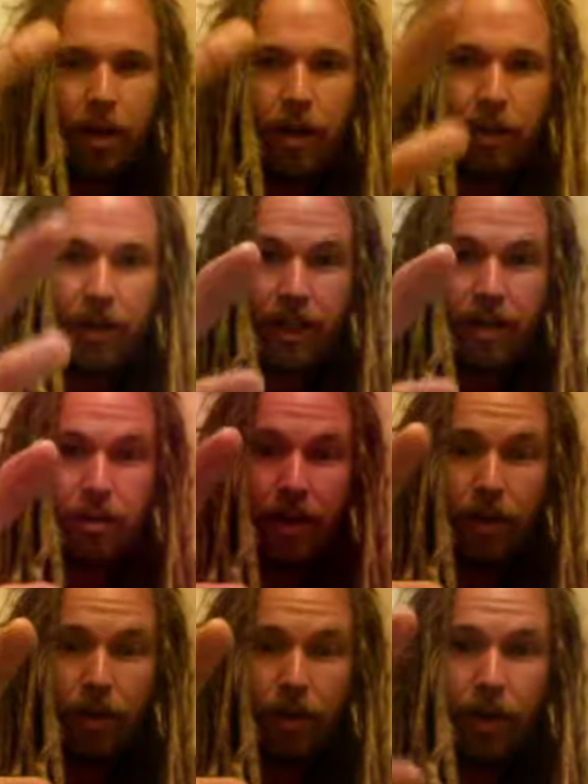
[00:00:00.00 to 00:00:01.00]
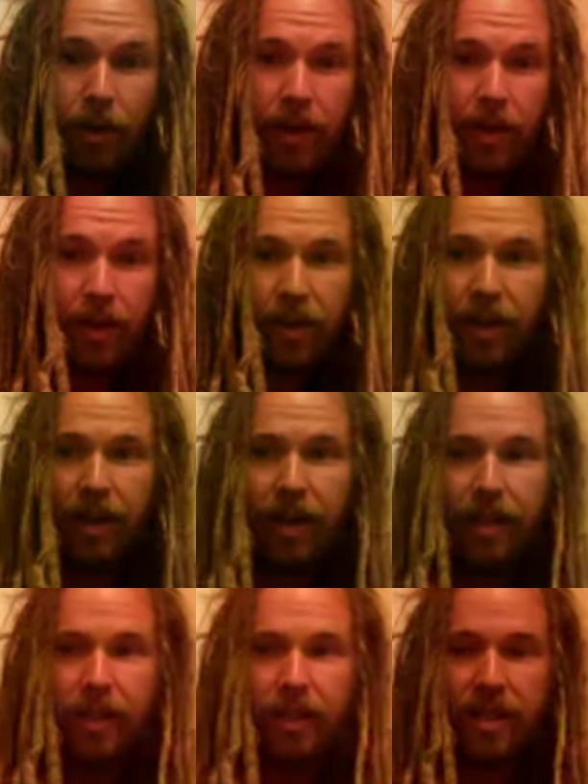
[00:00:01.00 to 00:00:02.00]
But that's what I work with,
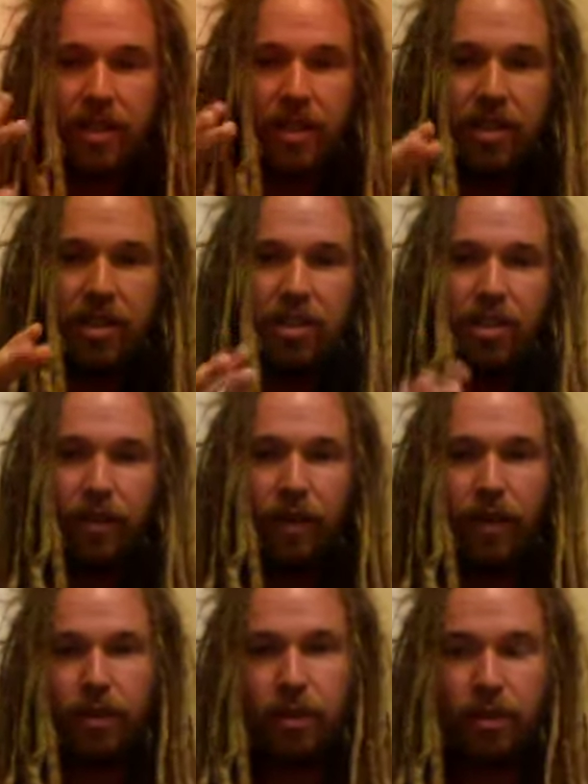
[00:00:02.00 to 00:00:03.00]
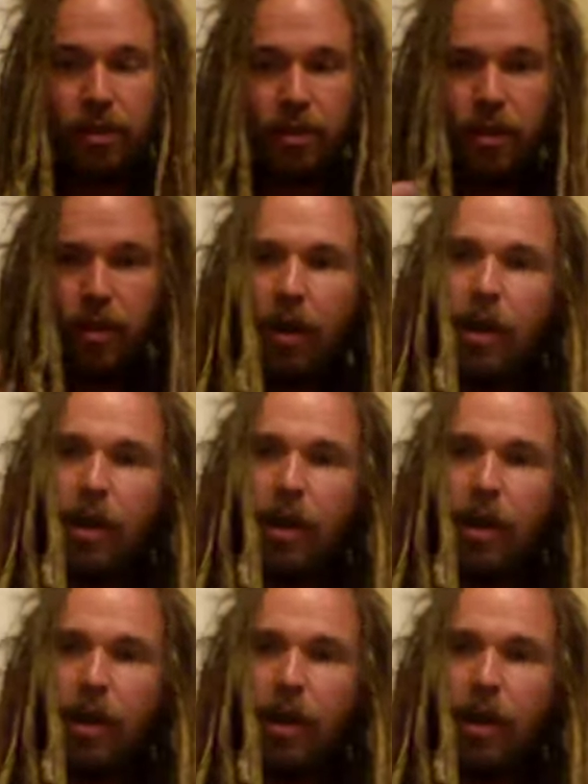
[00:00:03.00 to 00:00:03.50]
and that's easiest to fix through.